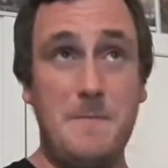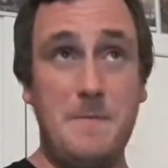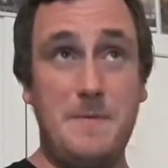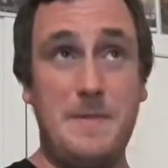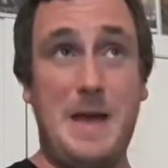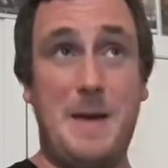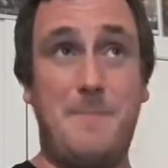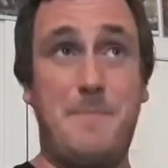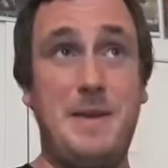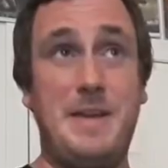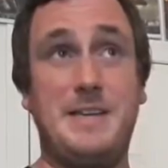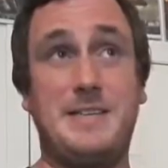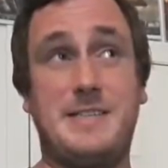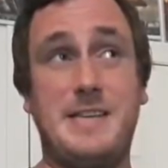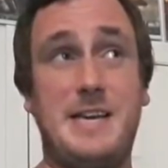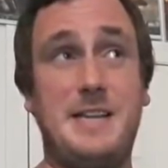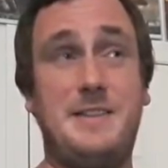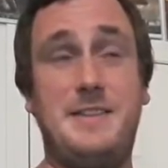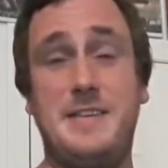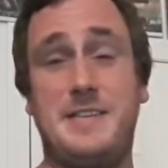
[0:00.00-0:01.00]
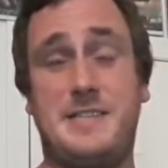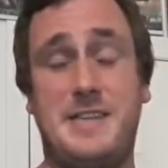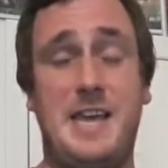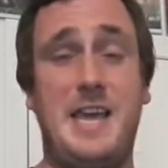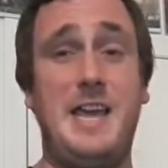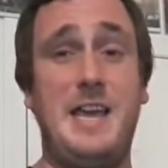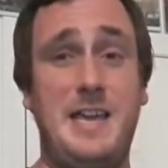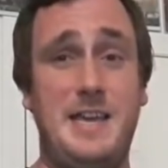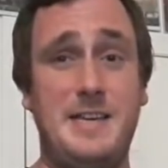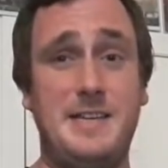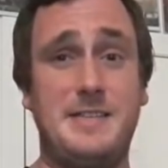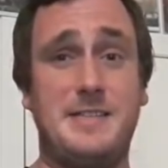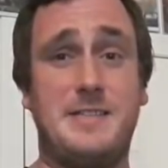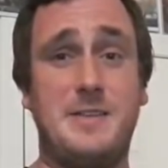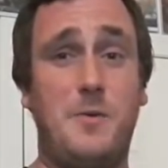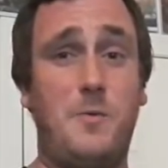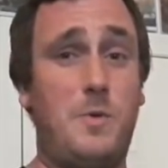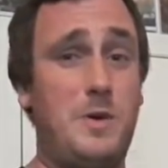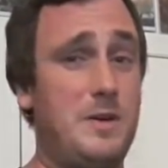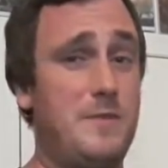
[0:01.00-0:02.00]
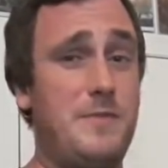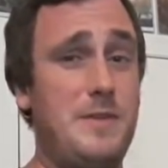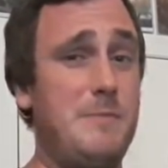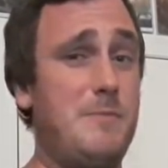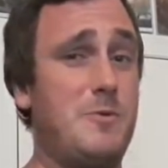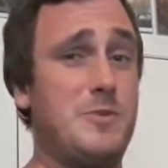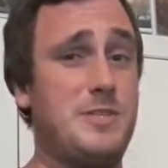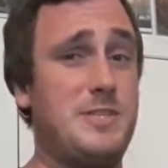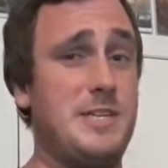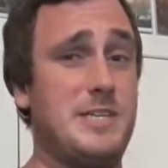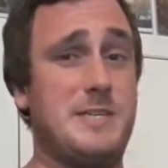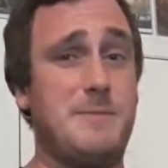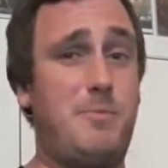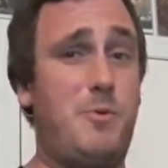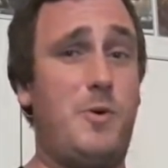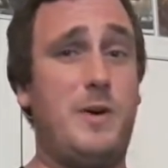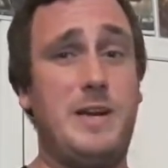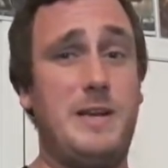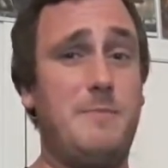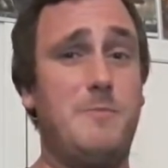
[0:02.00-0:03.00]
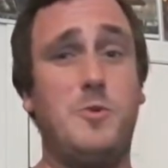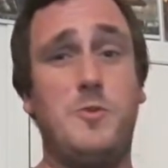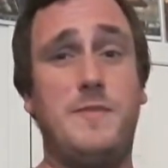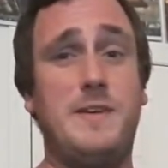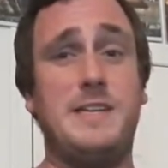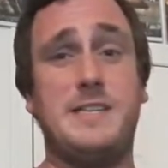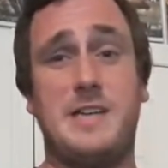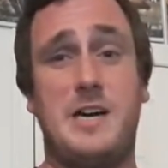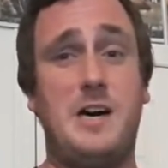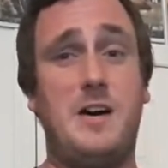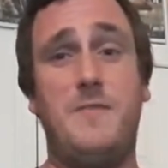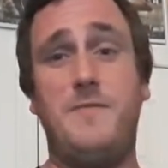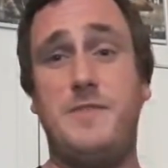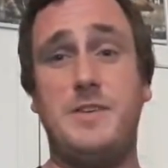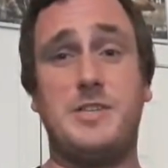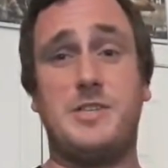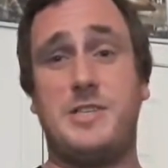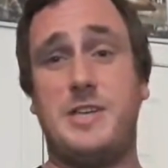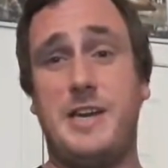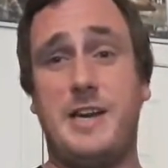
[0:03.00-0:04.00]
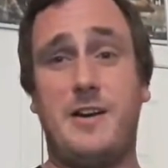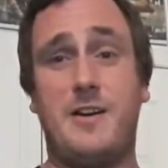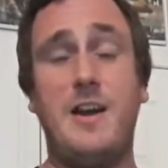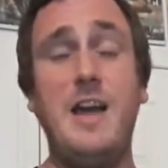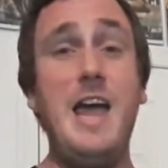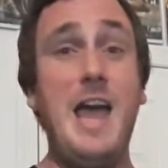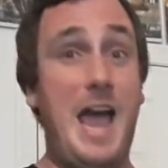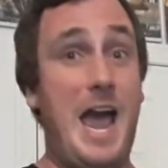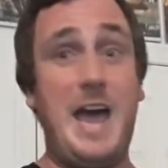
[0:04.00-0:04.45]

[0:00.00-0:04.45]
That being said, this is one of the most disappointing movies of this year,